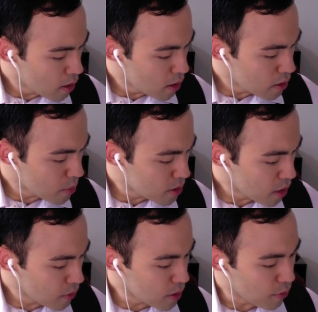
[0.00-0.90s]
Number
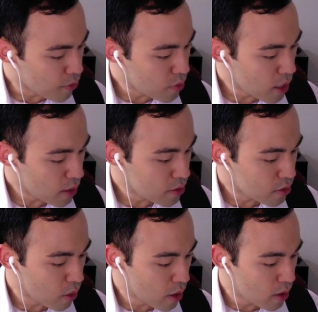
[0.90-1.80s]
7, if 3x
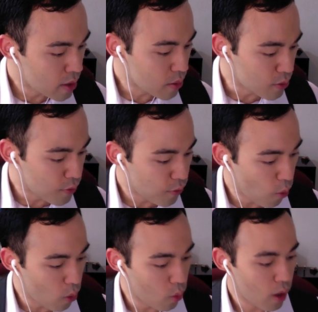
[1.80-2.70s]
squared equals
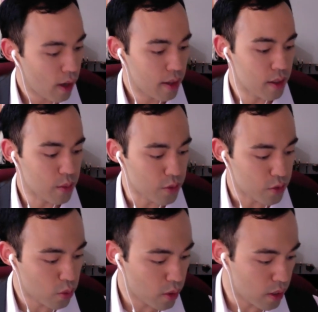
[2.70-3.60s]
4y equals
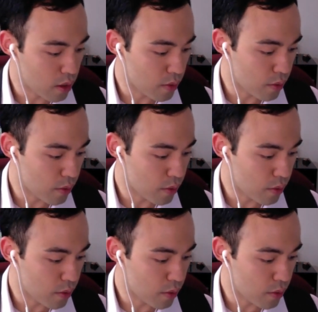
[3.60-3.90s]
12,